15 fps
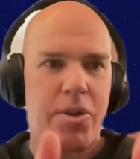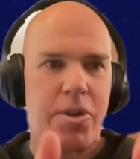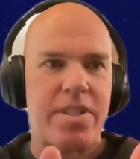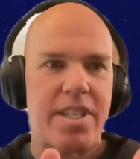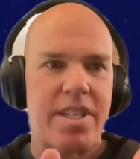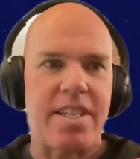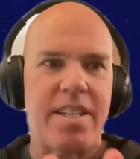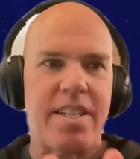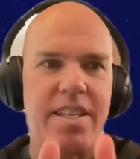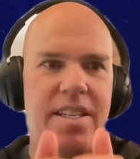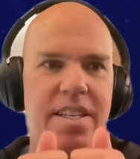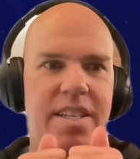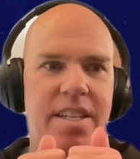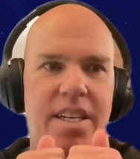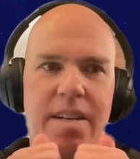person.
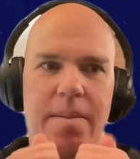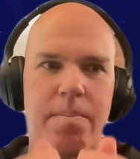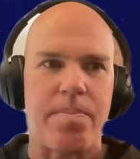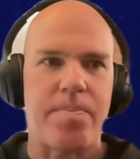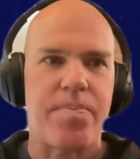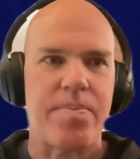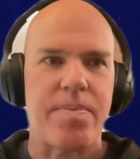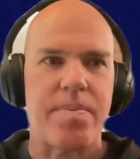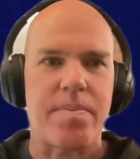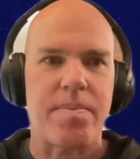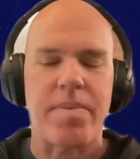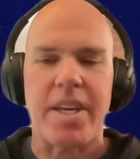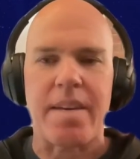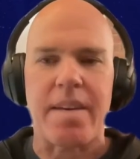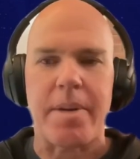
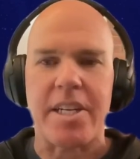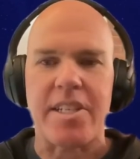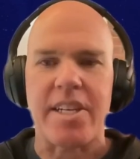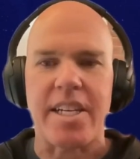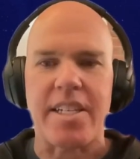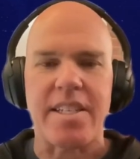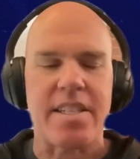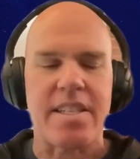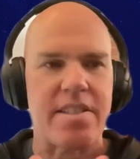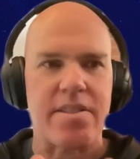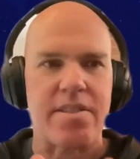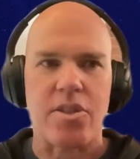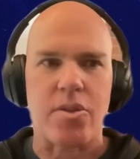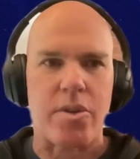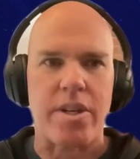They can make
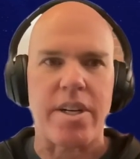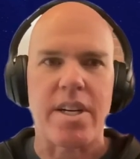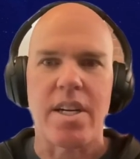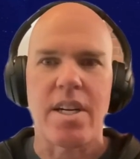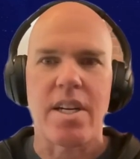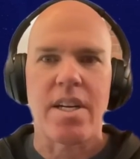changes, sure.